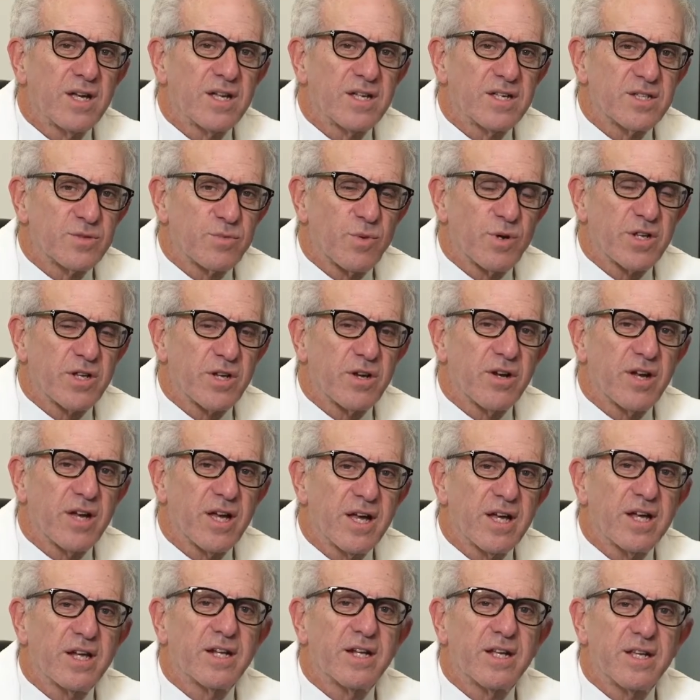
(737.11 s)
is when your
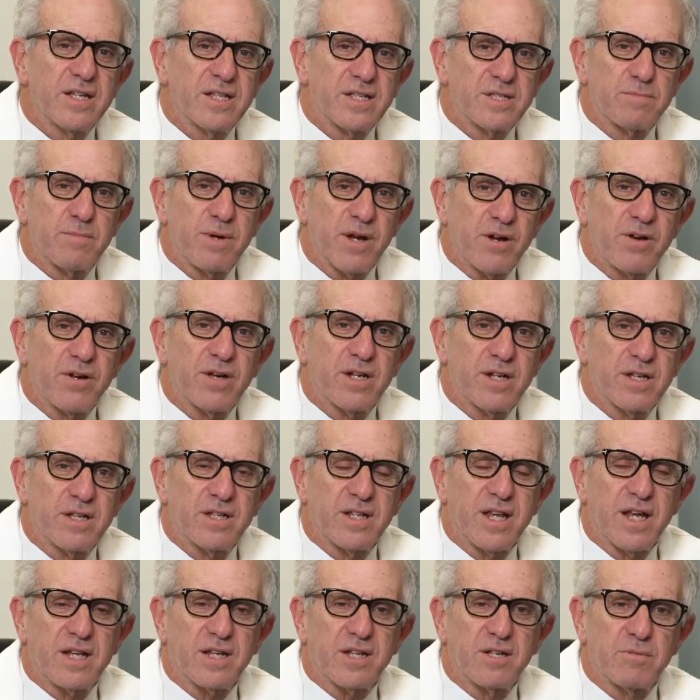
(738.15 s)
head is buried
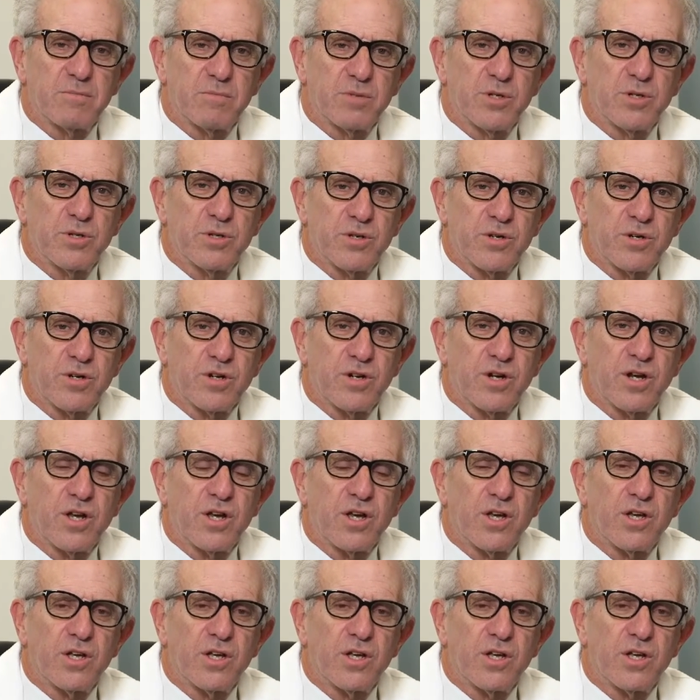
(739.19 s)
in that computer,